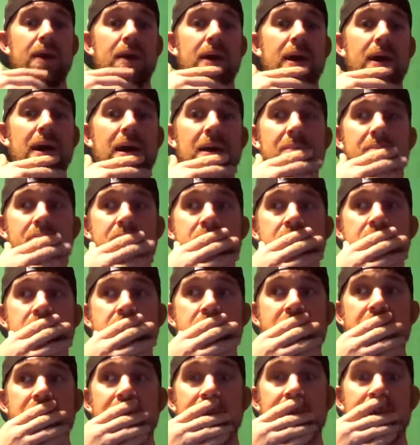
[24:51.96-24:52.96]
Um,
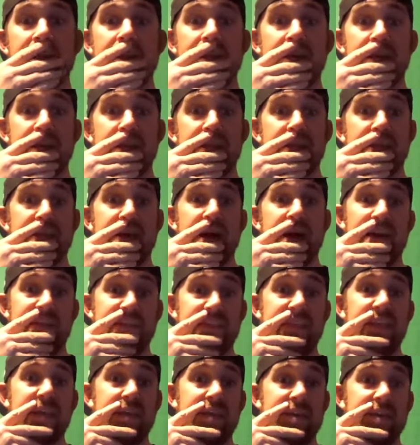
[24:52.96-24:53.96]
and, and it, I
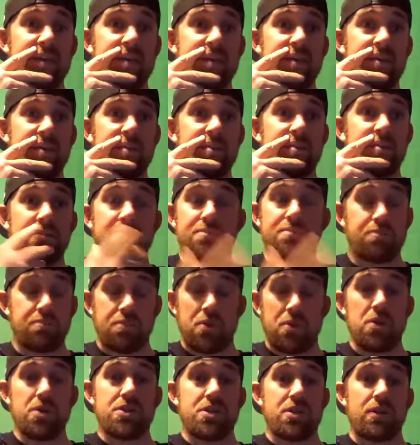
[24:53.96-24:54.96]
think
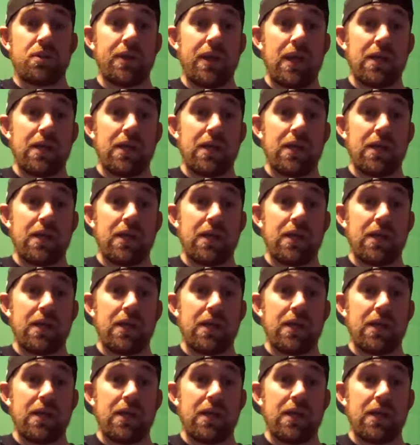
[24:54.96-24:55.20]
personally,